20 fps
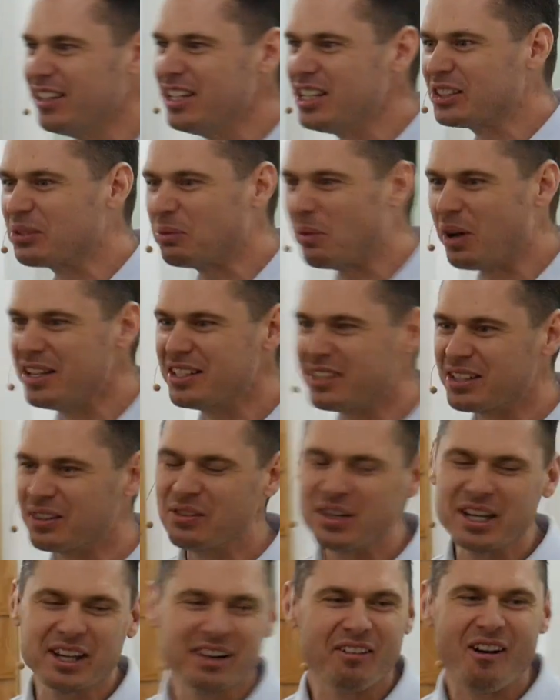least once a
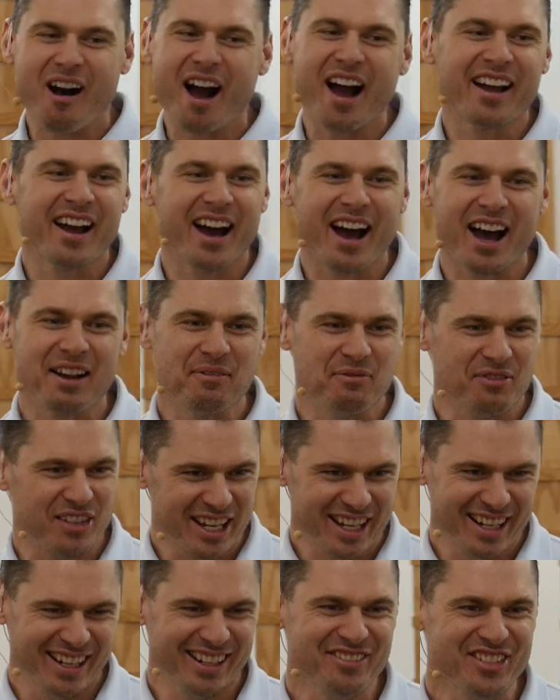week, why God
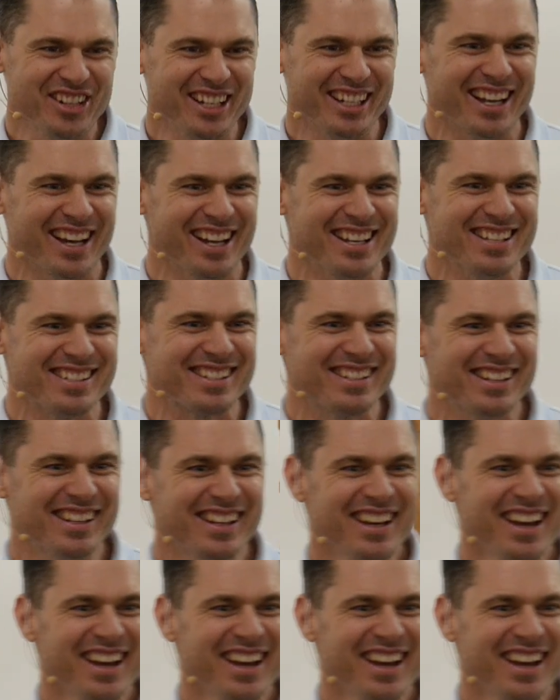me? Because